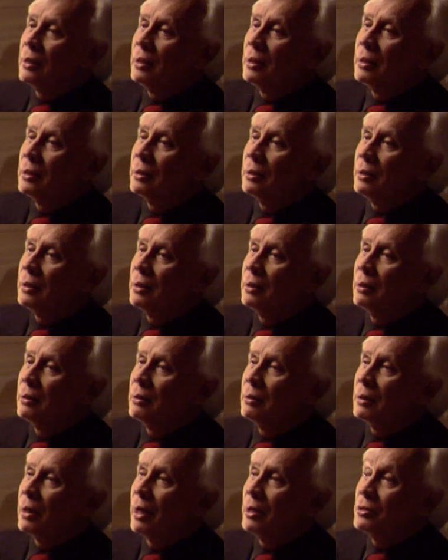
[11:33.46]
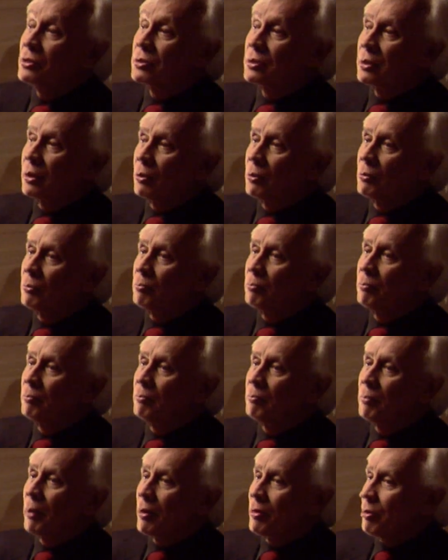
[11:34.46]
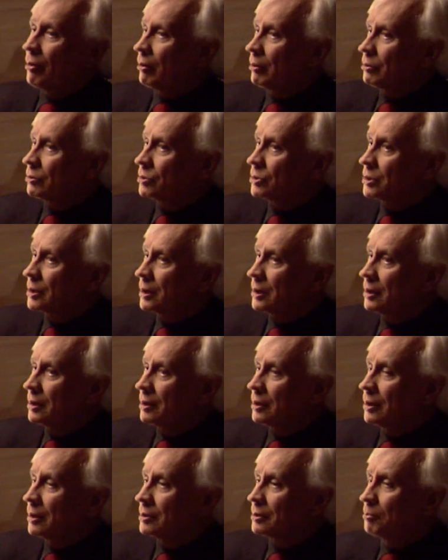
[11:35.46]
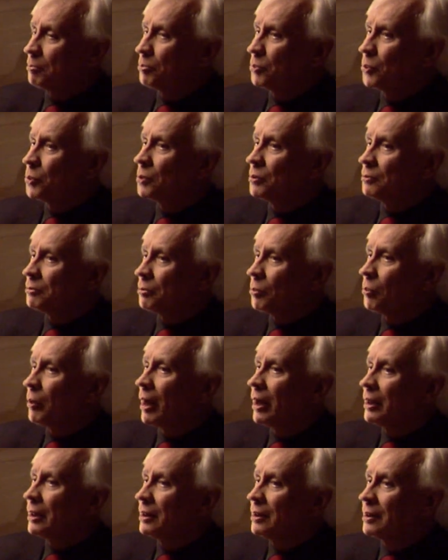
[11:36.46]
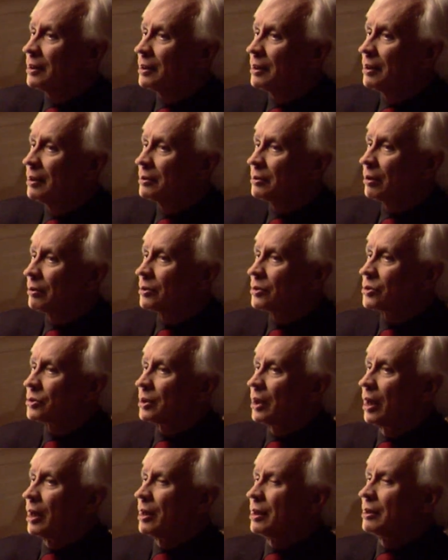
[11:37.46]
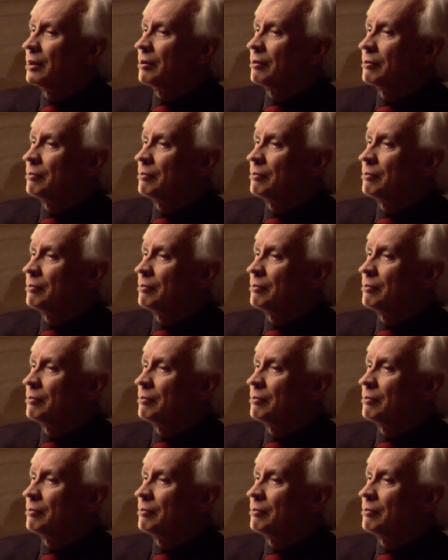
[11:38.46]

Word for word: And so pathology is a beautiful way to understand